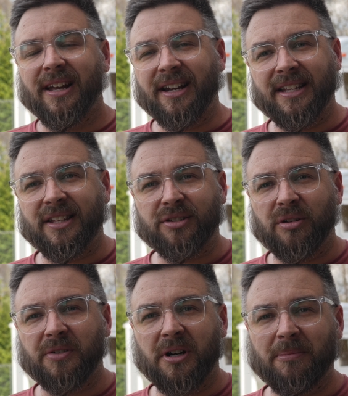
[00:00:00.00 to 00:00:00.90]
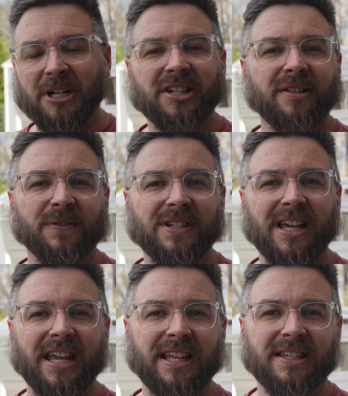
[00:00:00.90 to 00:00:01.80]
I did this over a bunch of different
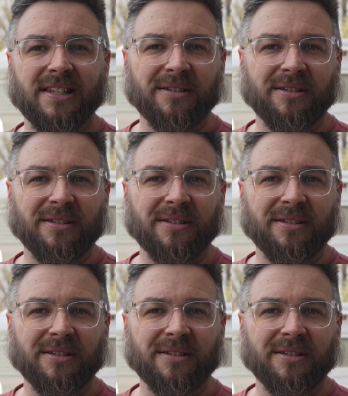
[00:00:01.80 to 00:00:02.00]
days.